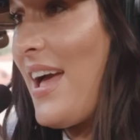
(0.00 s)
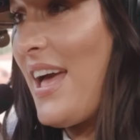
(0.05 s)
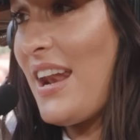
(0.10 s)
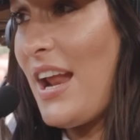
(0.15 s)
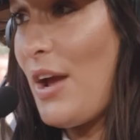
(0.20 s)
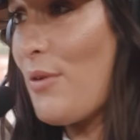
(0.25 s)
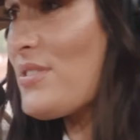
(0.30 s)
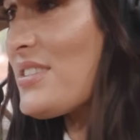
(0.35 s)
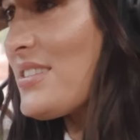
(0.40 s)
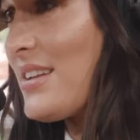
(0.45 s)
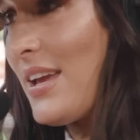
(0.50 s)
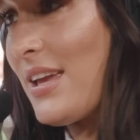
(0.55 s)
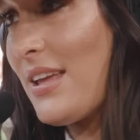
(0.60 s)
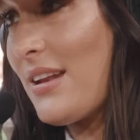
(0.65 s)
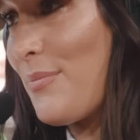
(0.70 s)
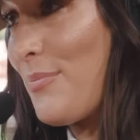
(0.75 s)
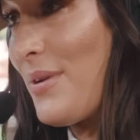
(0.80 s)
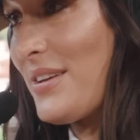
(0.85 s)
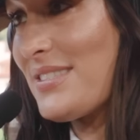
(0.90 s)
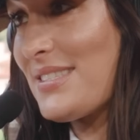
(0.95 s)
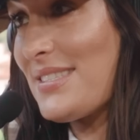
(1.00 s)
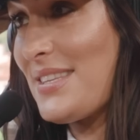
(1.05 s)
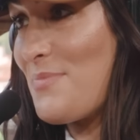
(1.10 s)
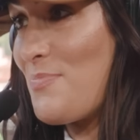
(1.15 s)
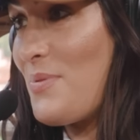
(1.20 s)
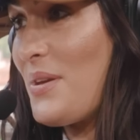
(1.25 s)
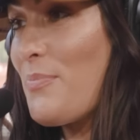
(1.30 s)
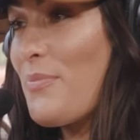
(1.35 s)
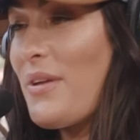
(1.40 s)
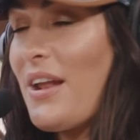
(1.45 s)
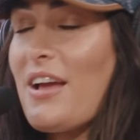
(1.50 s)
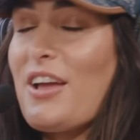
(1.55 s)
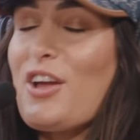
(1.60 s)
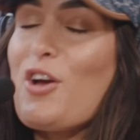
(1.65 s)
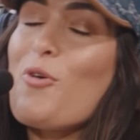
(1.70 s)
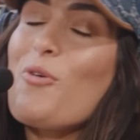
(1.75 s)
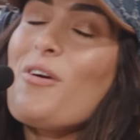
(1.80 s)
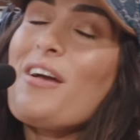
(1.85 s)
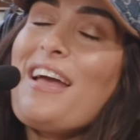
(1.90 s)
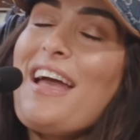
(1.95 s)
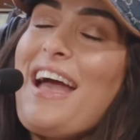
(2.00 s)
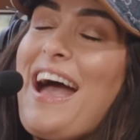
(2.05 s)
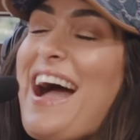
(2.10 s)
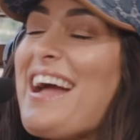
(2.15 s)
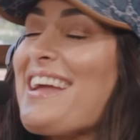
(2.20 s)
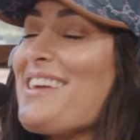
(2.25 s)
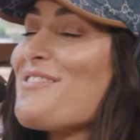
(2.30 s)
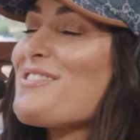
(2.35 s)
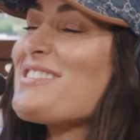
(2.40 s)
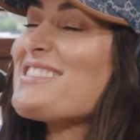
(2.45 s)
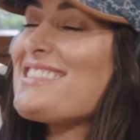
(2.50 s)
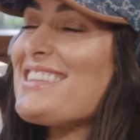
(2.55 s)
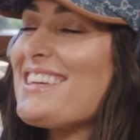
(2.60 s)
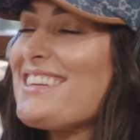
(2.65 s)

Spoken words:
And I was naked in bed sleeping. But I even